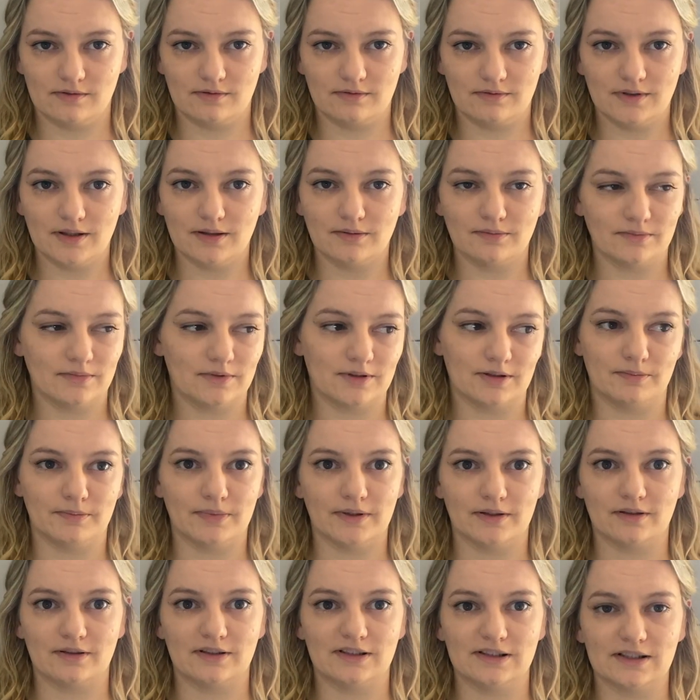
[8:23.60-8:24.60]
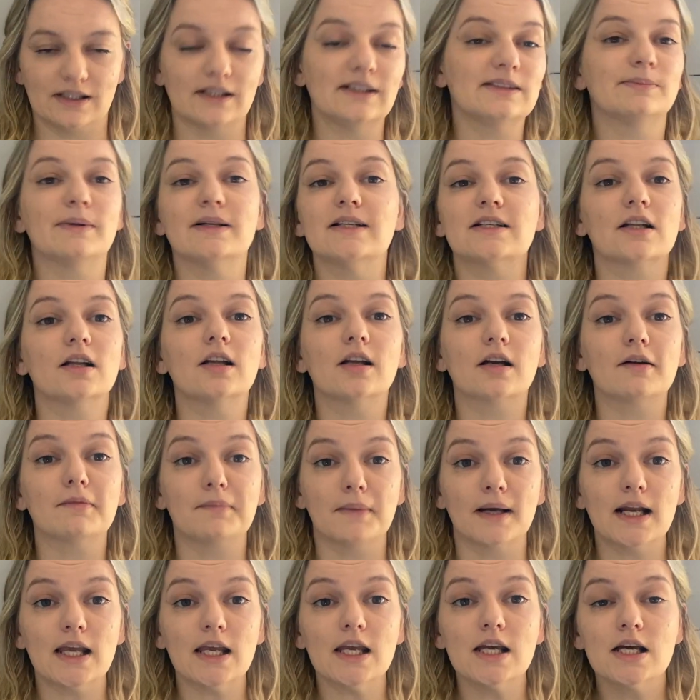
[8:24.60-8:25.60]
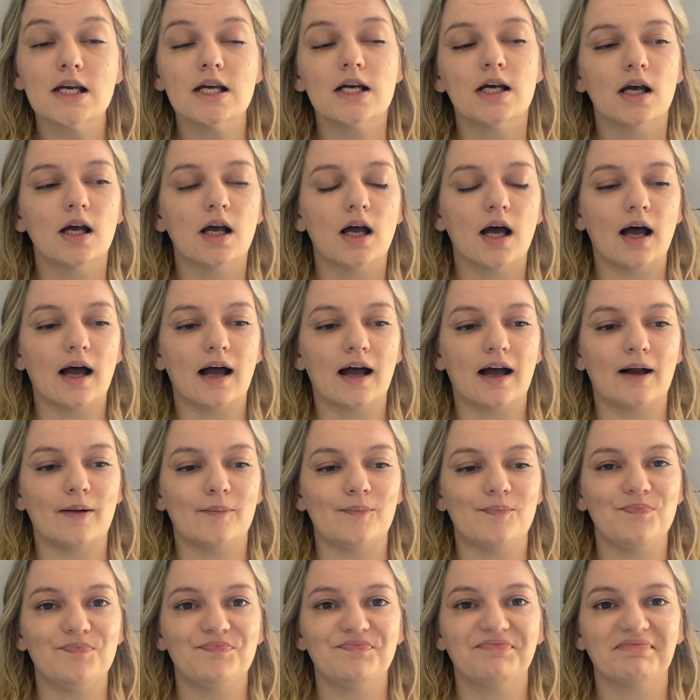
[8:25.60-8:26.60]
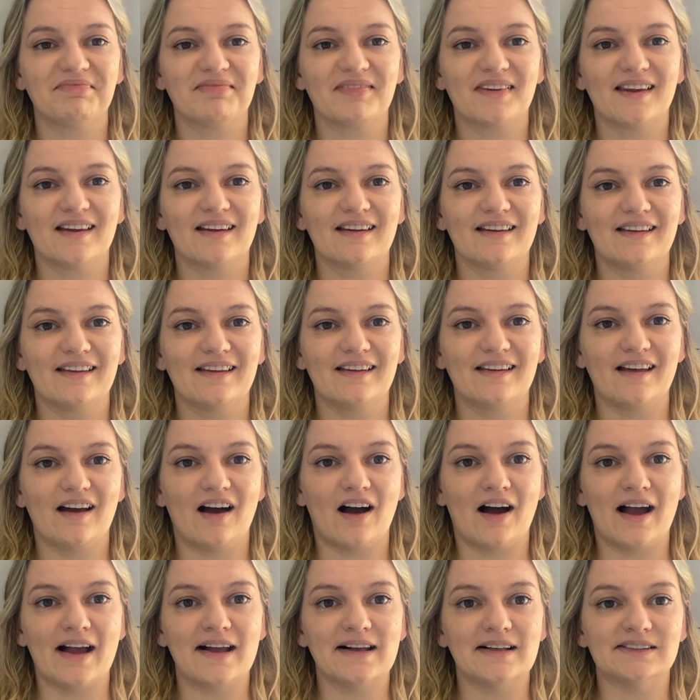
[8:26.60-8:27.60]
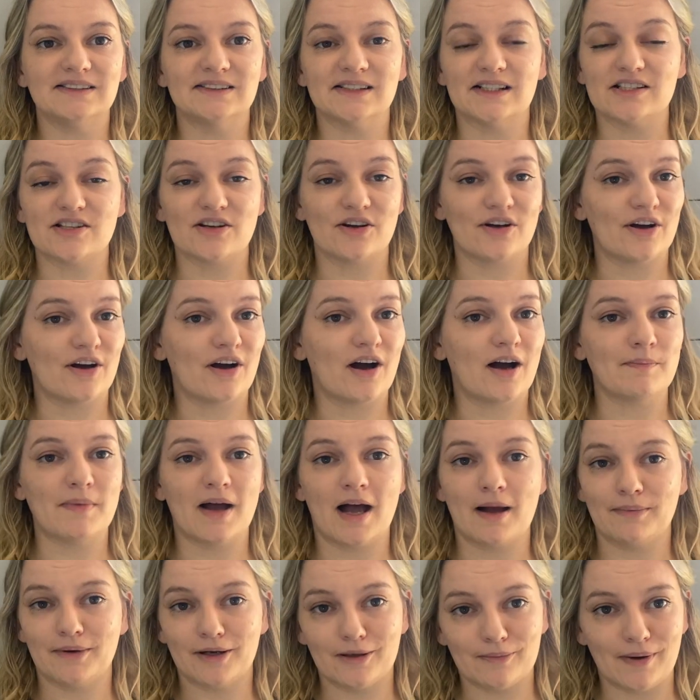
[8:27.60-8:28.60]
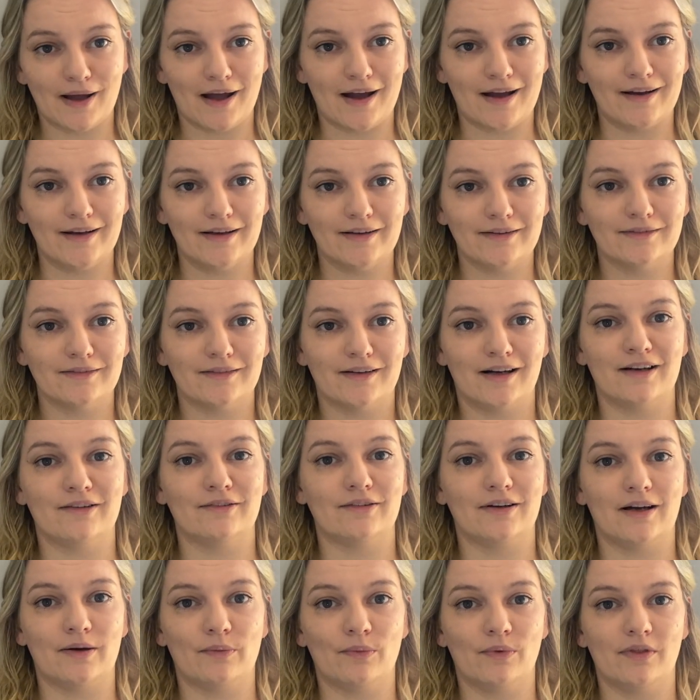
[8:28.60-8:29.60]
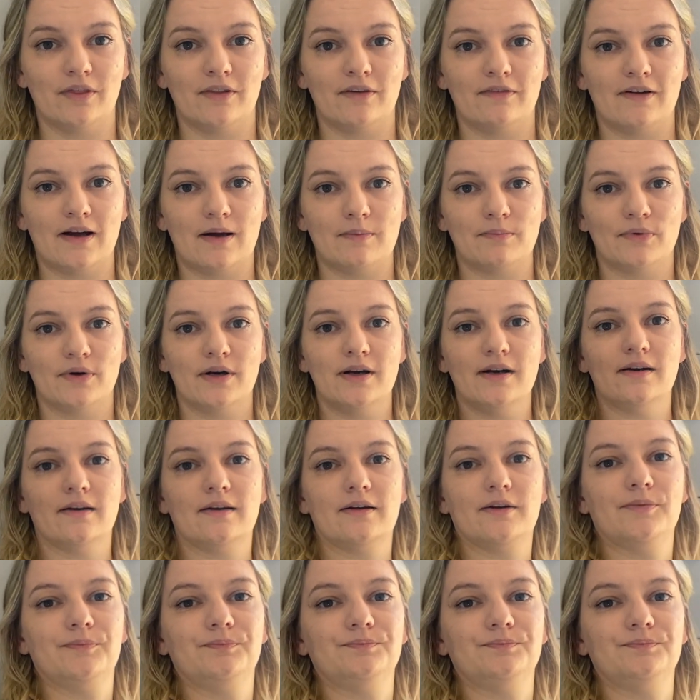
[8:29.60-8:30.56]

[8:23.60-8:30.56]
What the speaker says: I'm going to be honest, I spent a lot of money. I said to her, I'm happy to pay. I want the fabric.